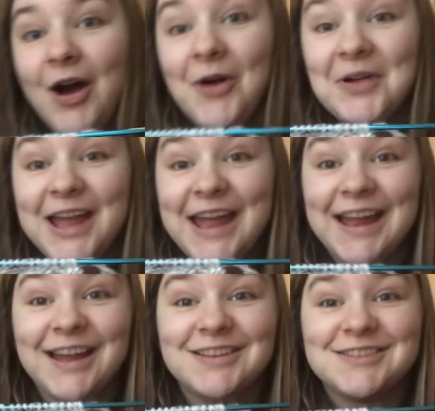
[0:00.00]
okay,
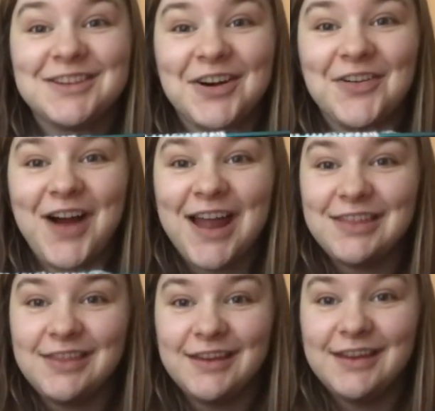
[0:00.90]
so I
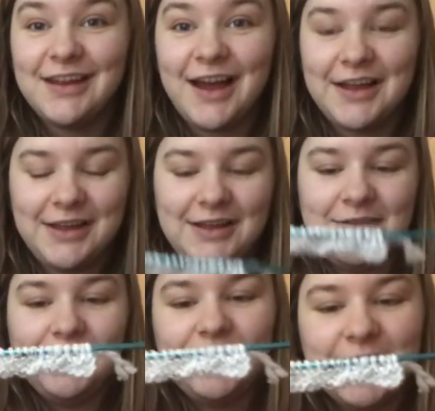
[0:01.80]
think I have
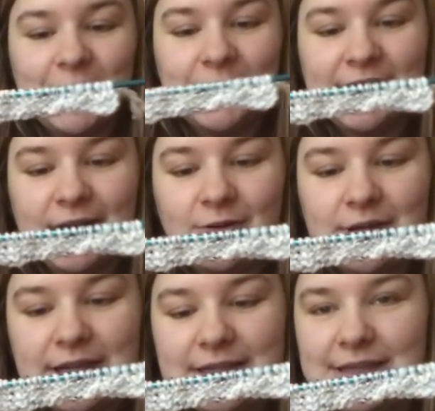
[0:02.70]
figured it out.
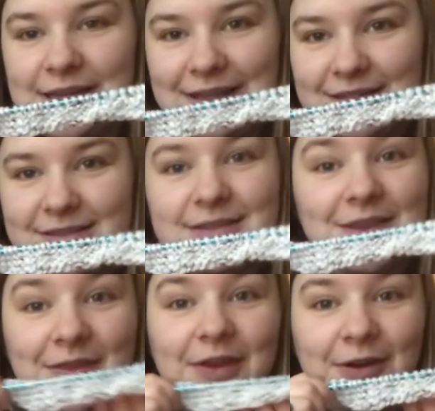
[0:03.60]
It is the
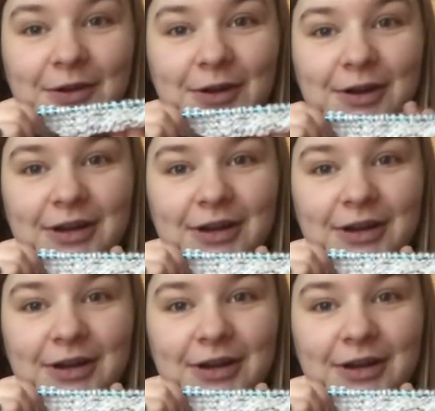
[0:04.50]
thicker